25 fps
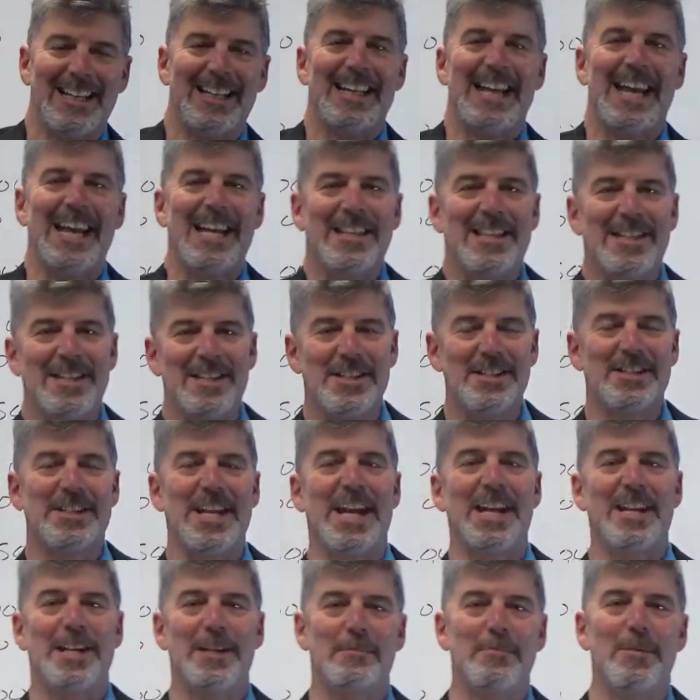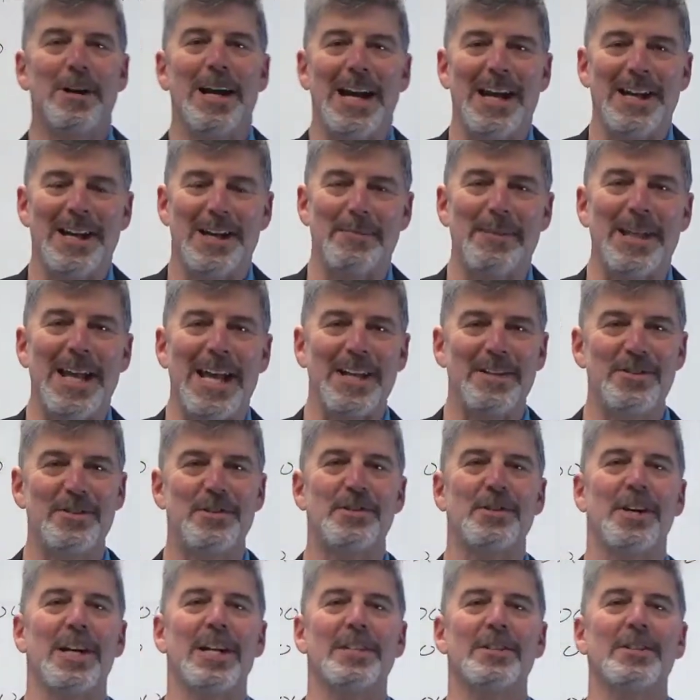Hey, this is Andy Brown. I'm the head
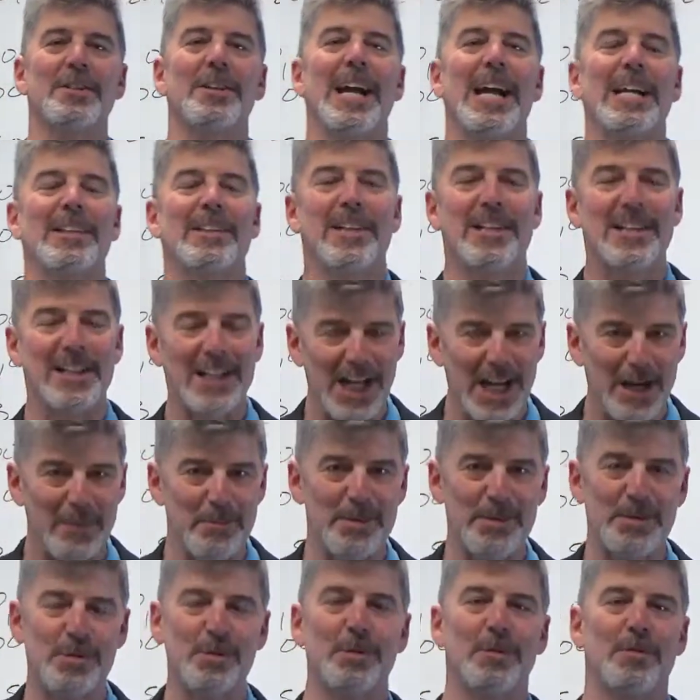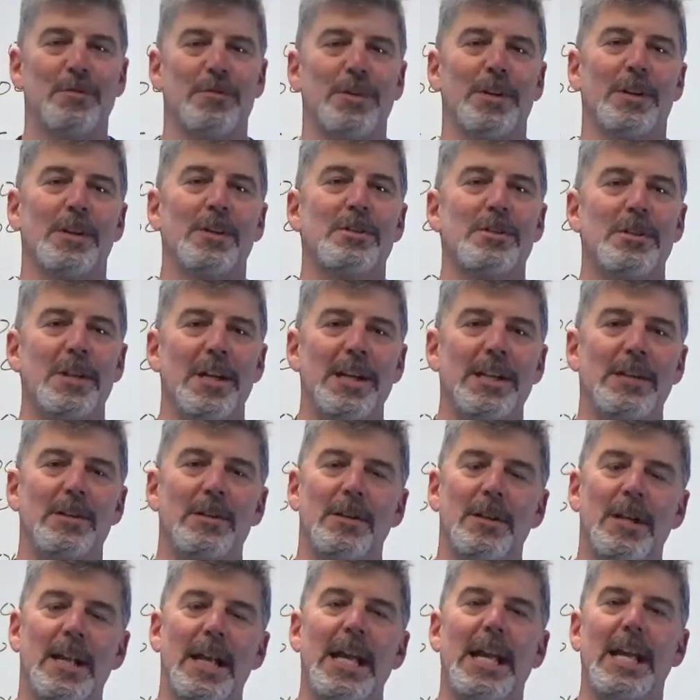instructor at the Climer School of Real
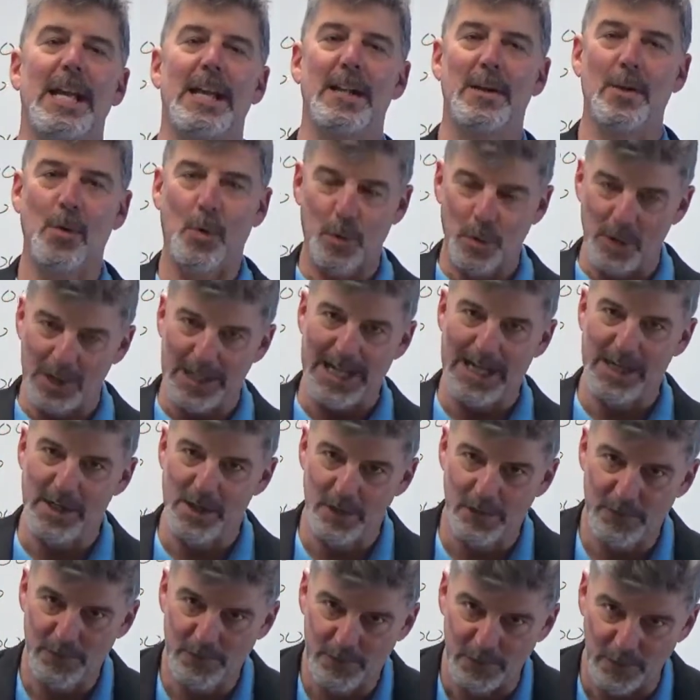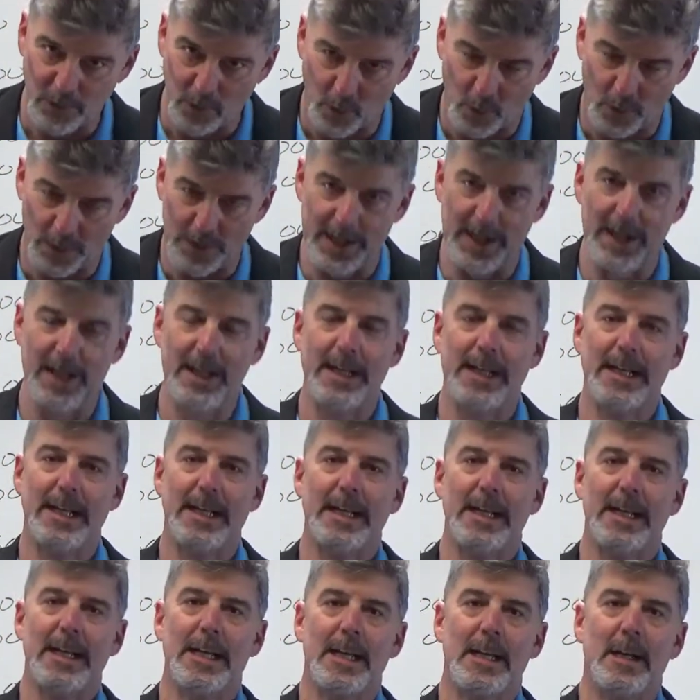Estate in Orlando, Florida.
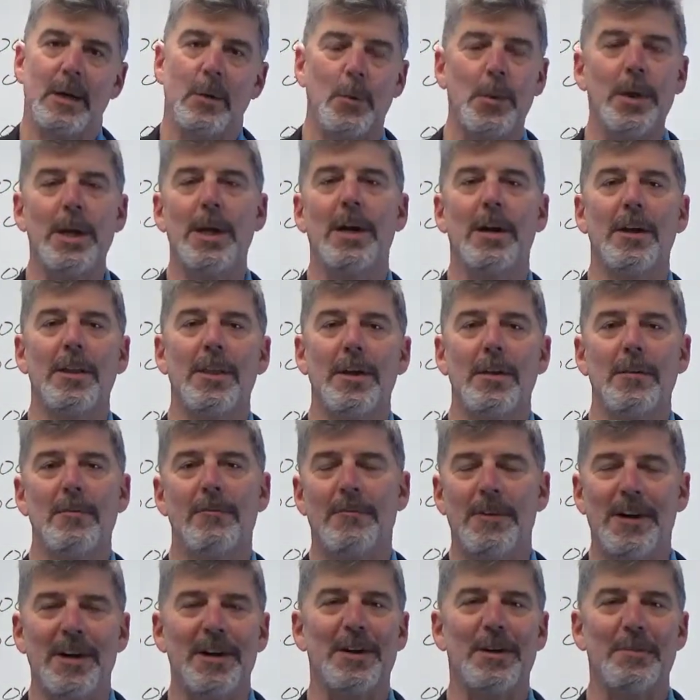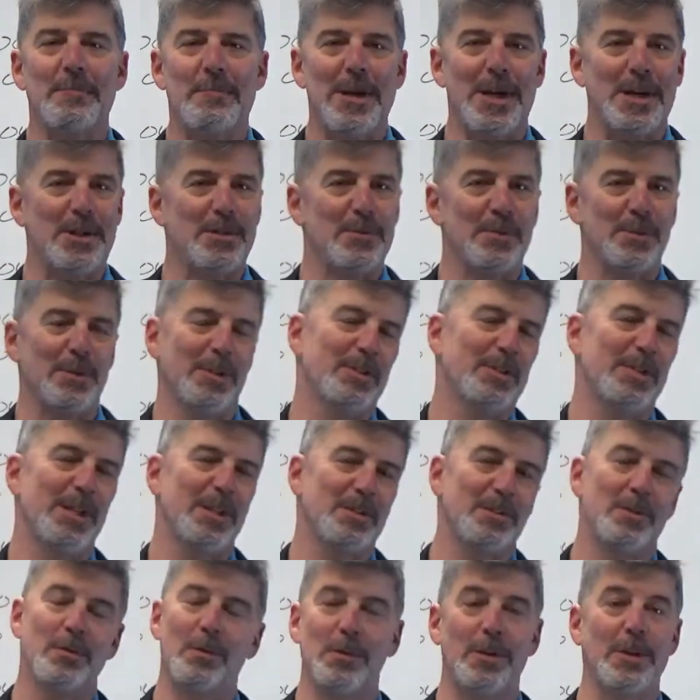We are the very best real
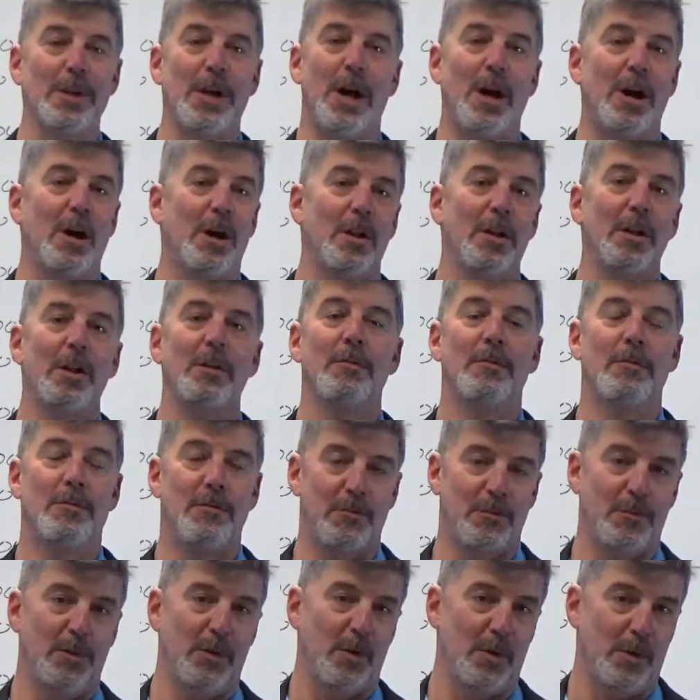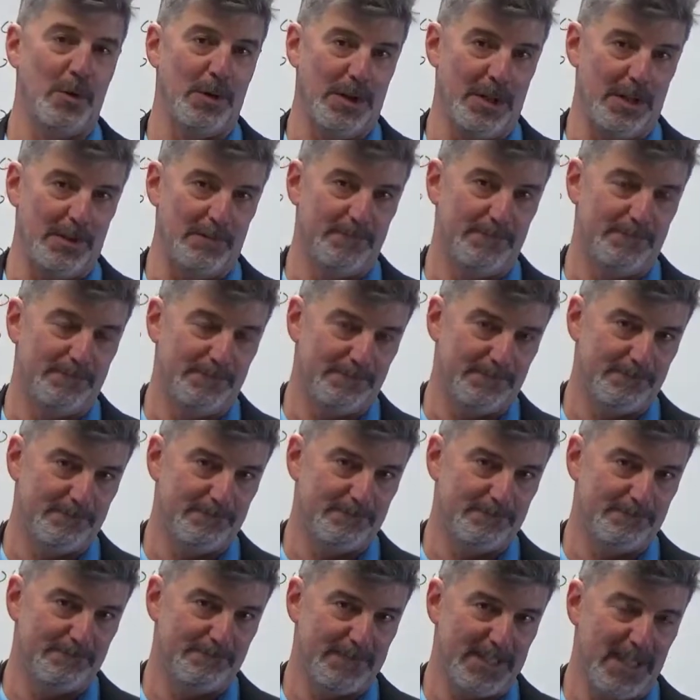estate school in all of Florida.
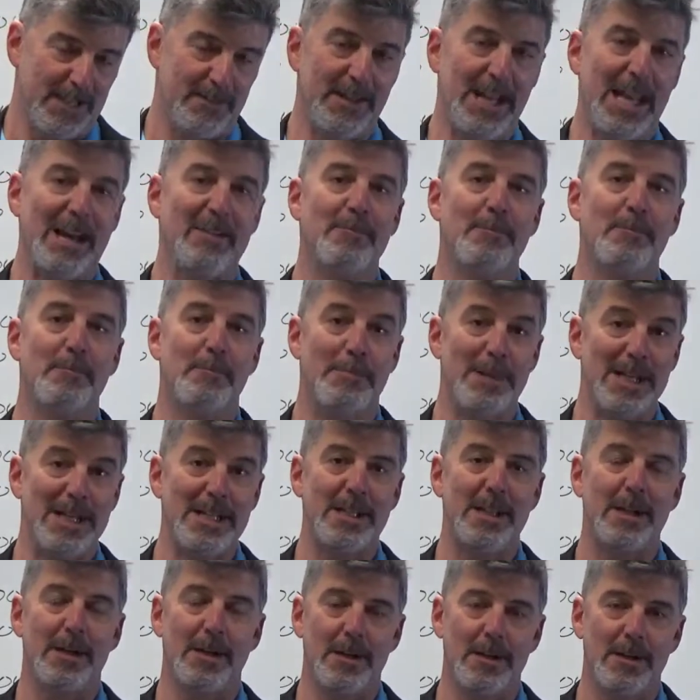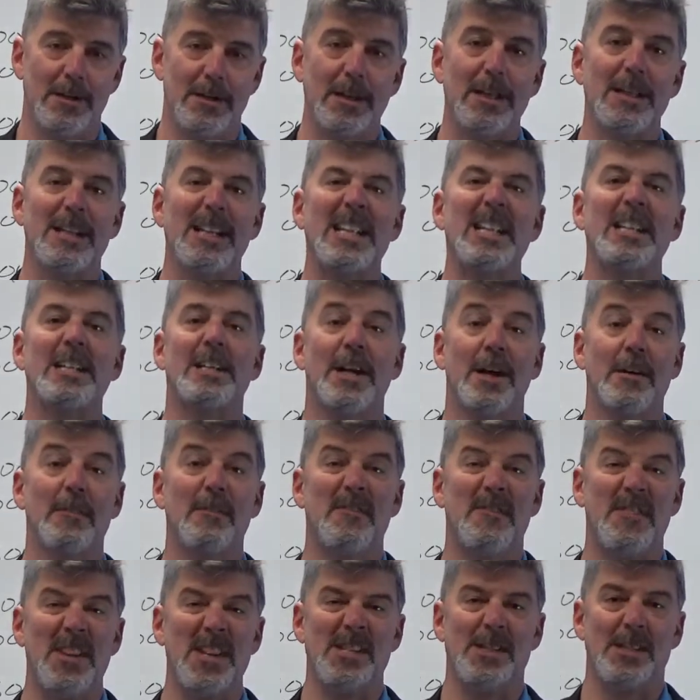If you haven't been here, you need to
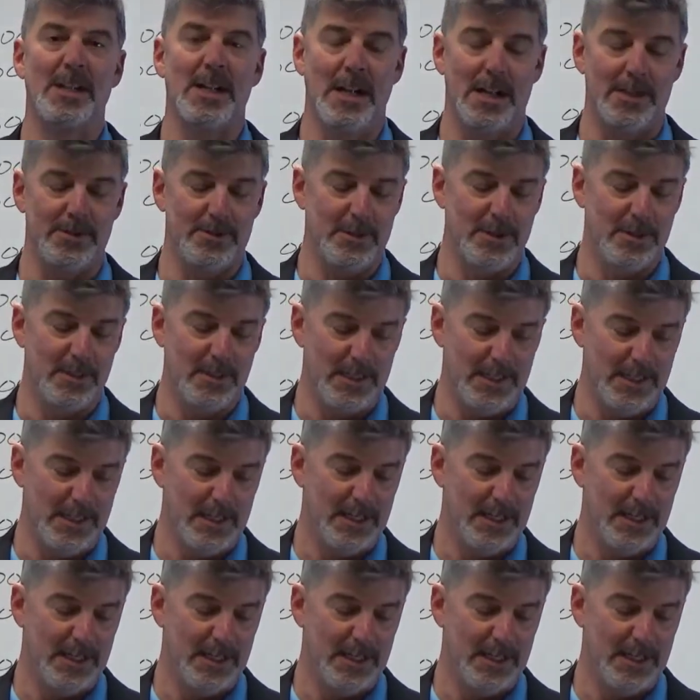come visit us.